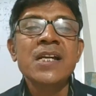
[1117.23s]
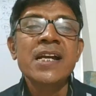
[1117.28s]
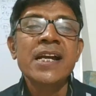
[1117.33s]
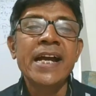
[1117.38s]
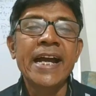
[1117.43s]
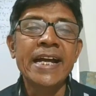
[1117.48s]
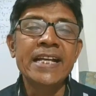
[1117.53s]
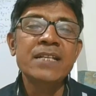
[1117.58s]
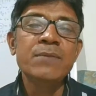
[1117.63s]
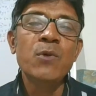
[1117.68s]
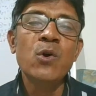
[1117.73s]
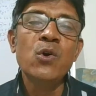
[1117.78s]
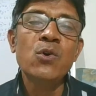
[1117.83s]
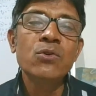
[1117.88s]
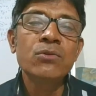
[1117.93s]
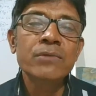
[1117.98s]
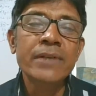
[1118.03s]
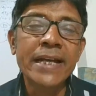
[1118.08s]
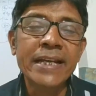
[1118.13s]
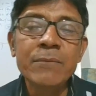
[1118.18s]
Any
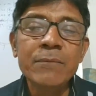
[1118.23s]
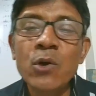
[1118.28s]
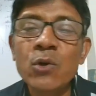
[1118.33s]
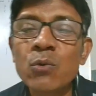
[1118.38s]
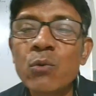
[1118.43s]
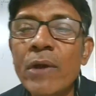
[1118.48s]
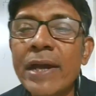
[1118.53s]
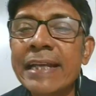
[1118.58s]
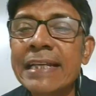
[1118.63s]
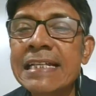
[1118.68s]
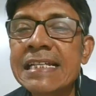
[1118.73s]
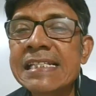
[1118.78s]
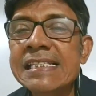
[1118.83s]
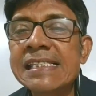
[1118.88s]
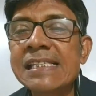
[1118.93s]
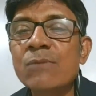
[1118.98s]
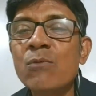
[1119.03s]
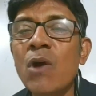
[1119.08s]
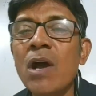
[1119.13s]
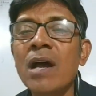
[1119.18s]
more queries
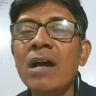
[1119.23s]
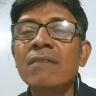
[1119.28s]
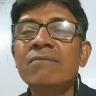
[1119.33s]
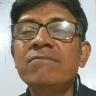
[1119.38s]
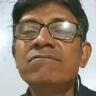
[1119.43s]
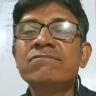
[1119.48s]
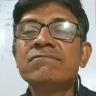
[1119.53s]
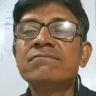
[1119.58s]
you have?